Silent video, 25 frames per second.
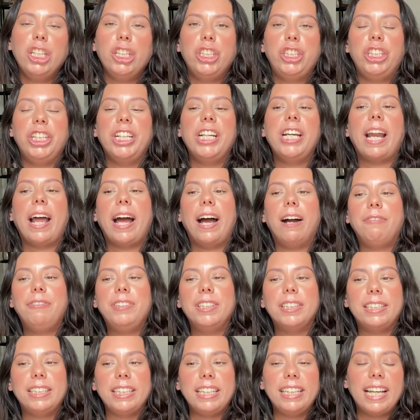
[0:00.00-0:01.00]
She didn't have
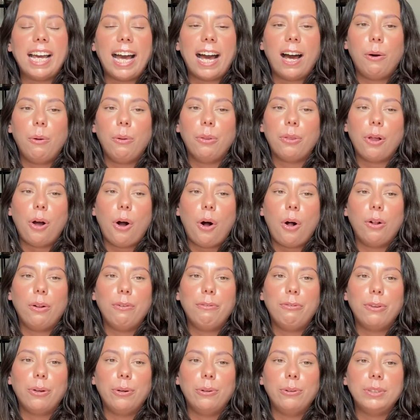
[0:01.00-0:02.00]
to see how all
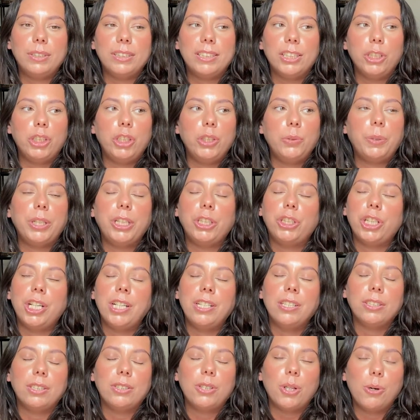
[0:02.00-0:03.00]
of those
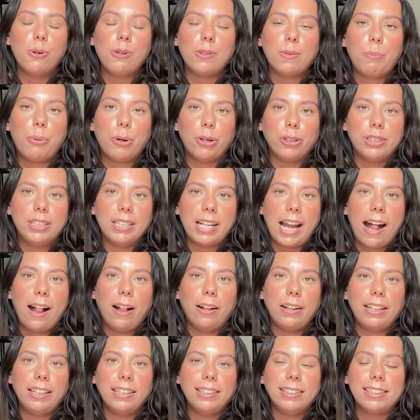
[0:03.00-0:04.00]
situations, those
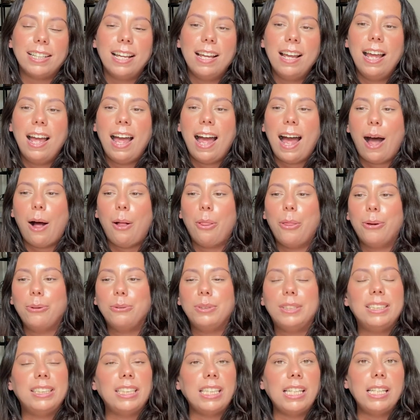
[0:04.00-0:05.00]
personalities, how
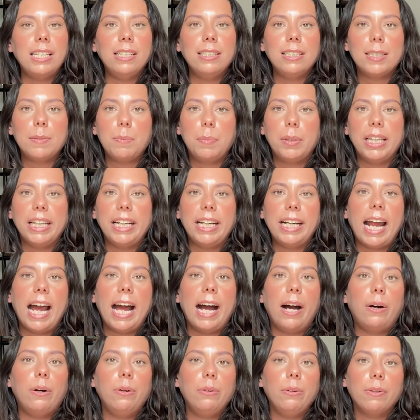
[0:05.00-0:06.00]
those scenes played
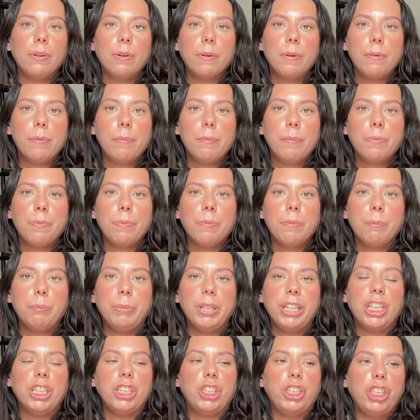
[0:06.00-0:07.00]
out
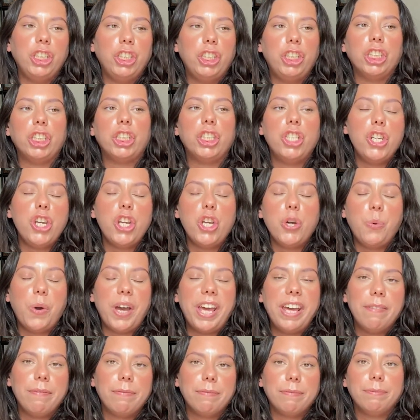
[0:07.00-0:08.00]
because she just knew
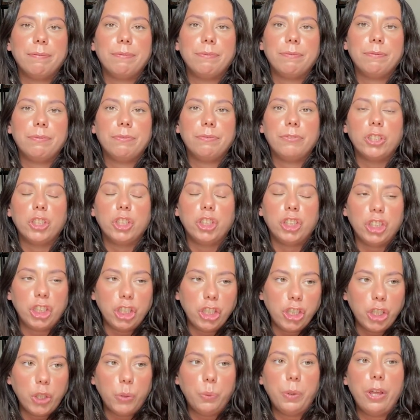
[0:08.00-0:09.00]
it.
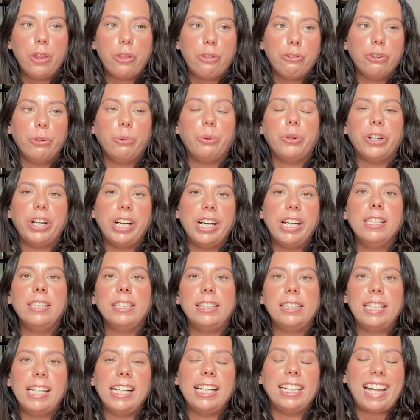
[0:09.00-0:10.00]
She knew it through her
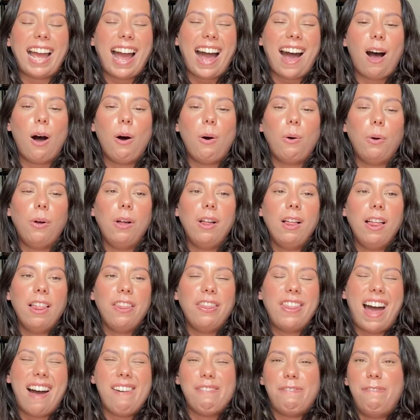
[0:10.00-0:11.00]
instinct, how
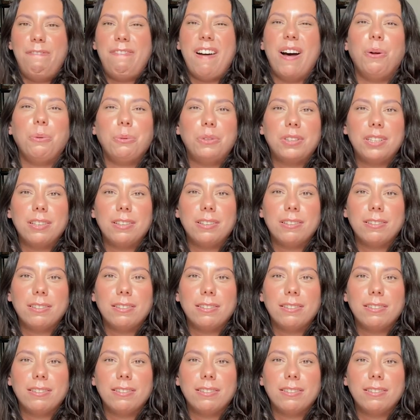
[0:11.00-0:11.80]
that felt